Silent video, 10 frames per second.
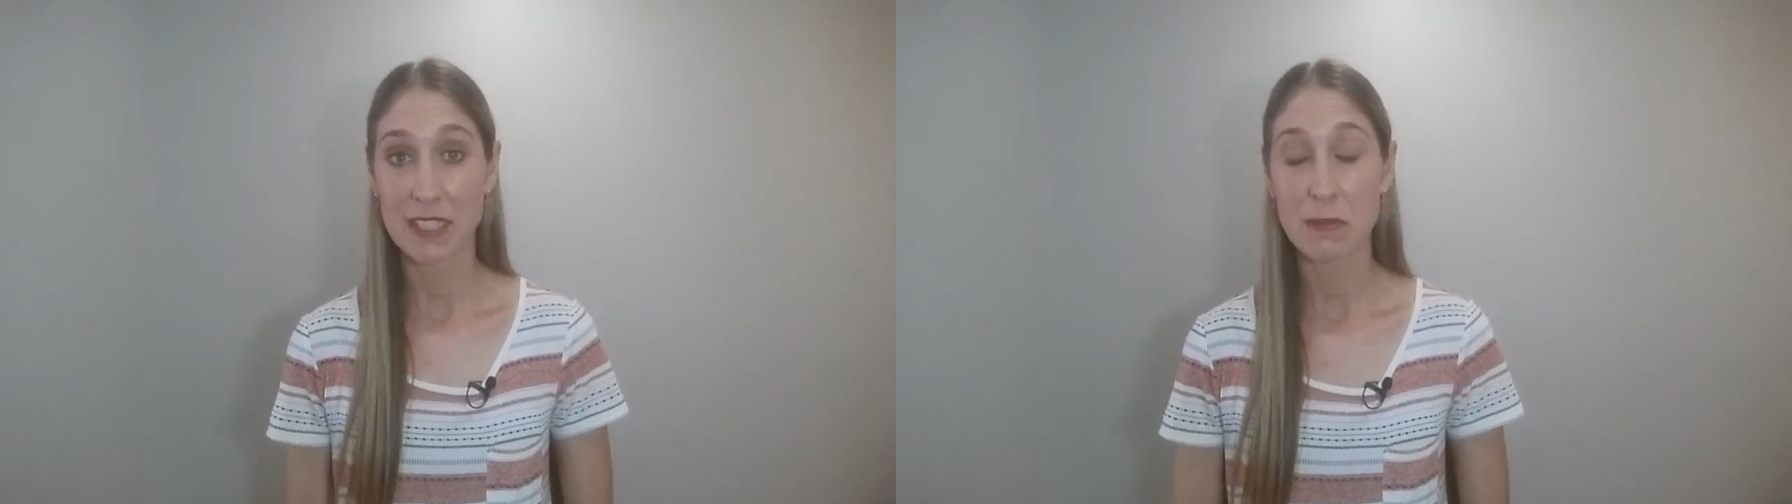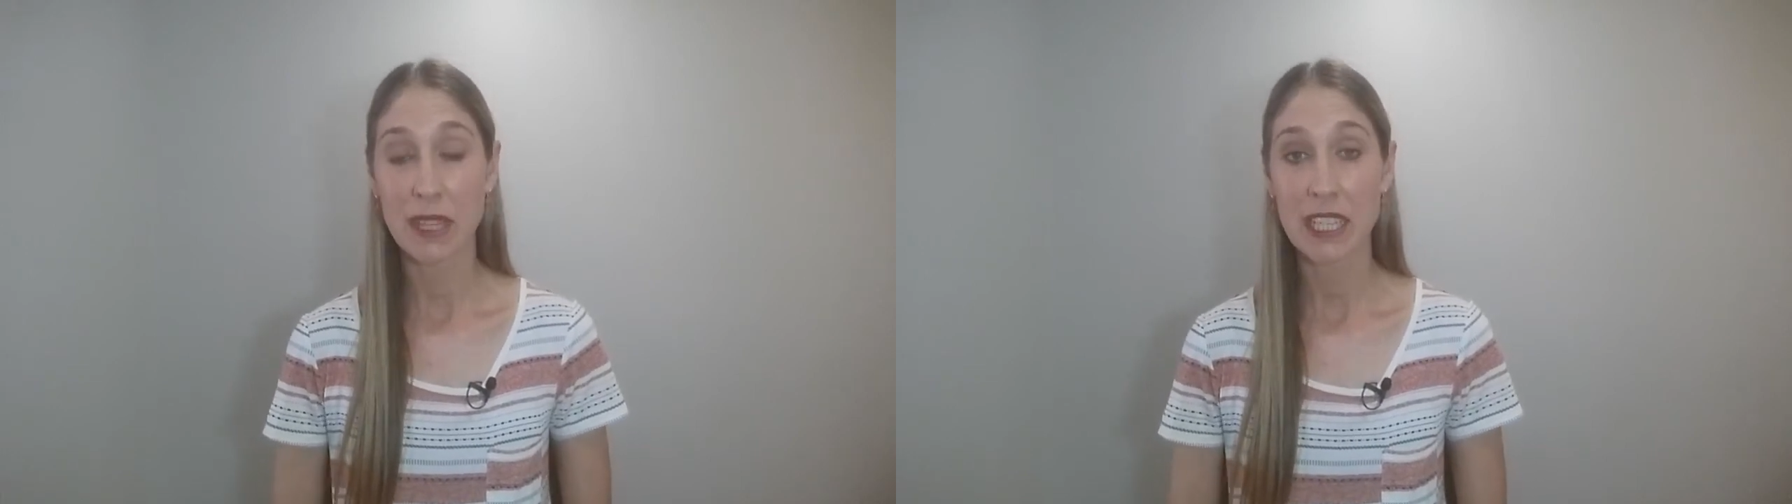
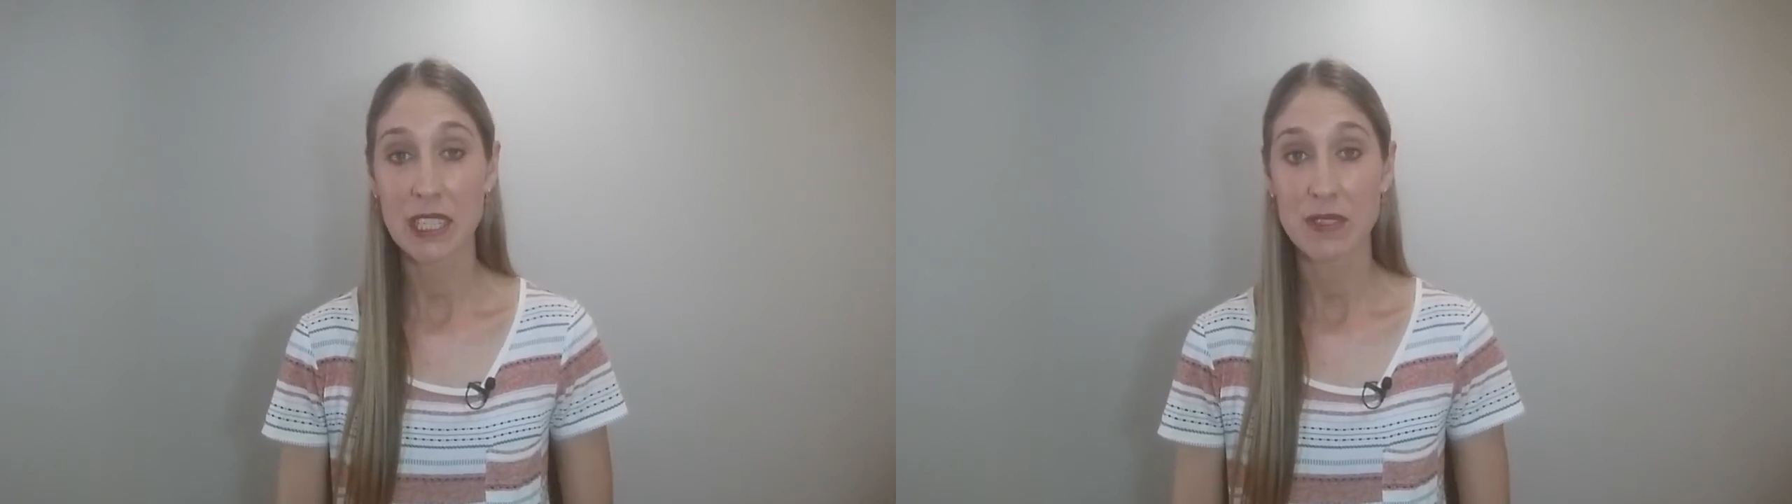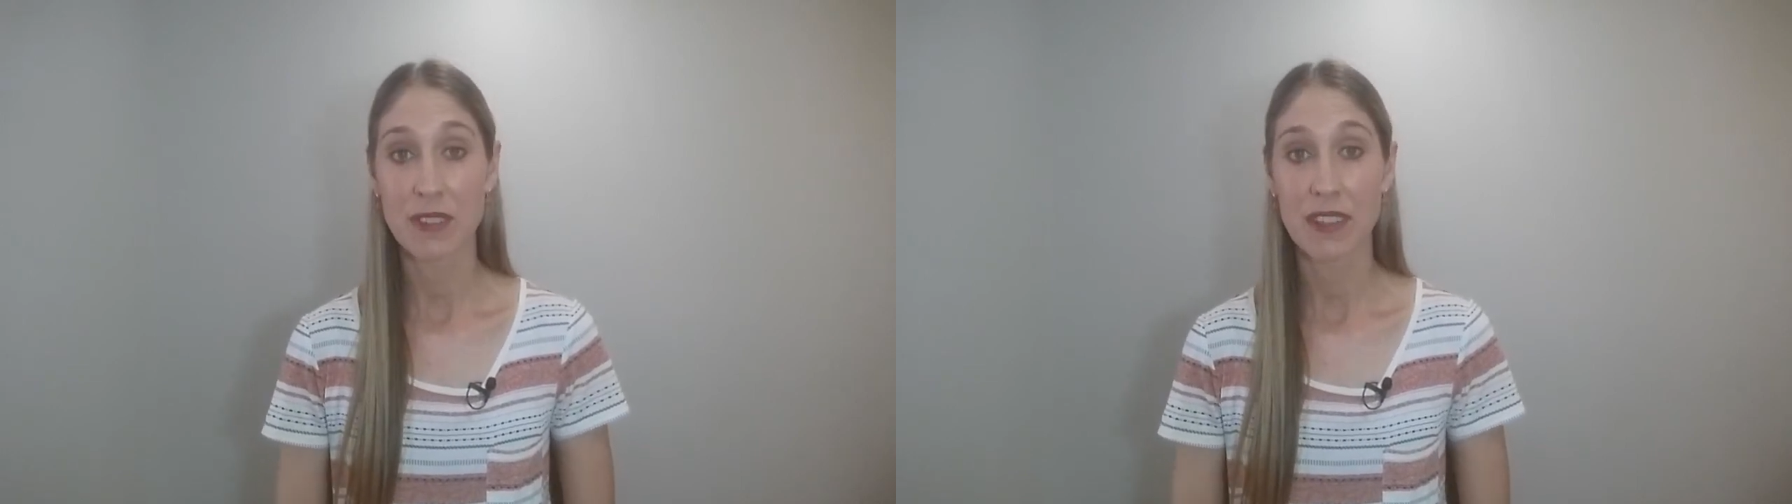some
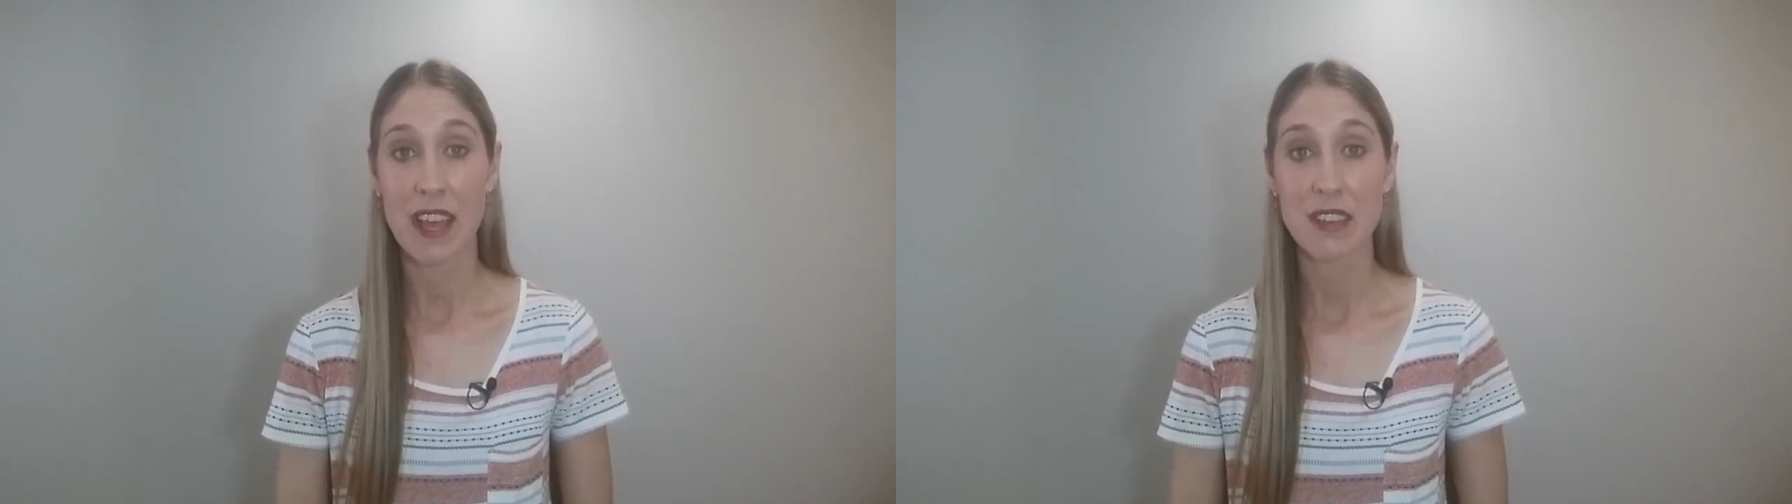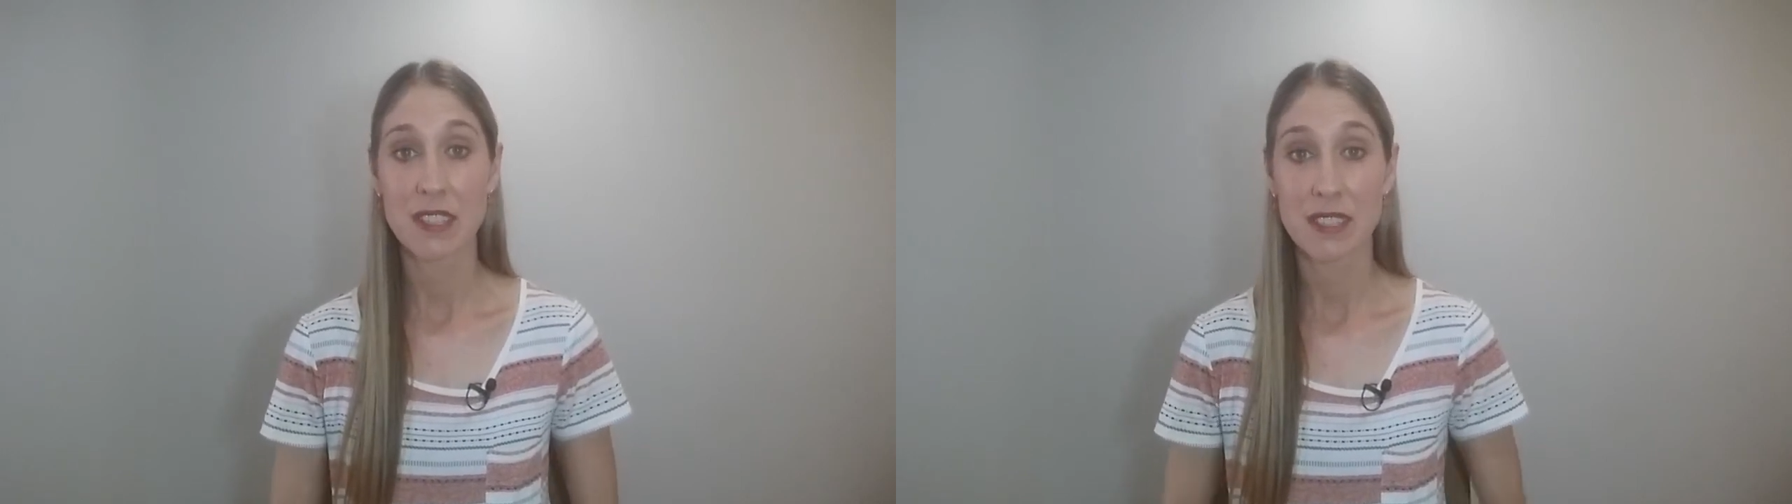links for
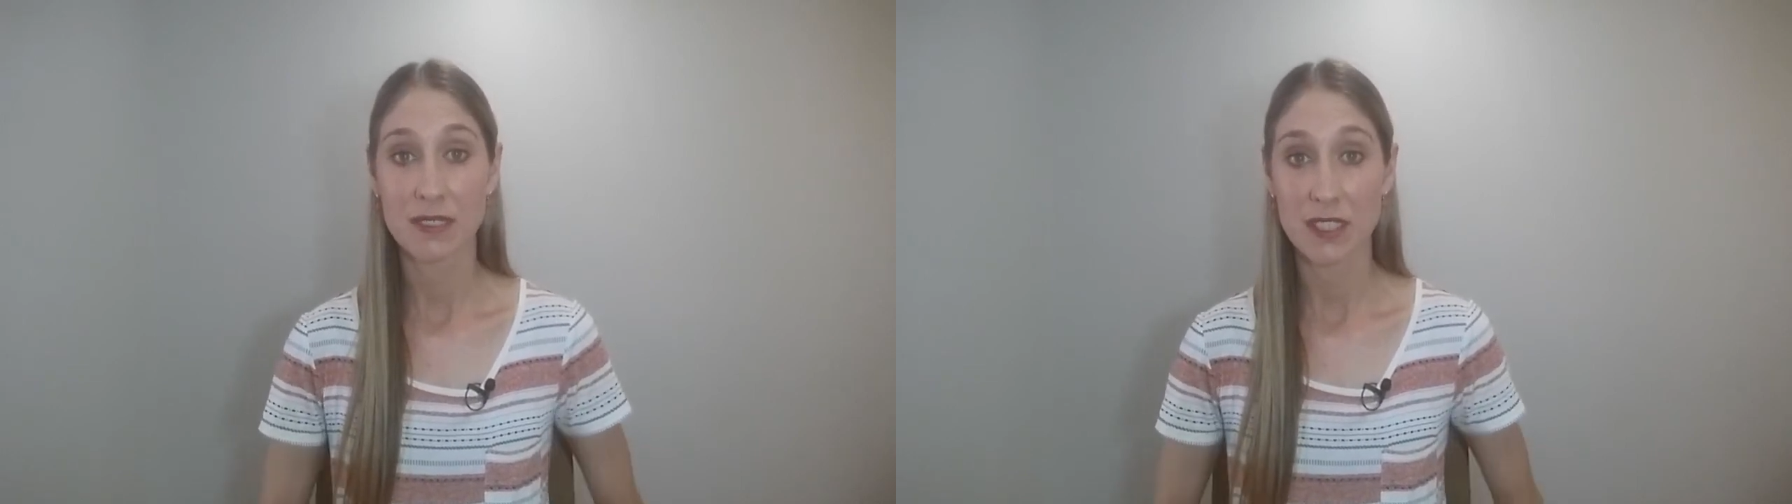those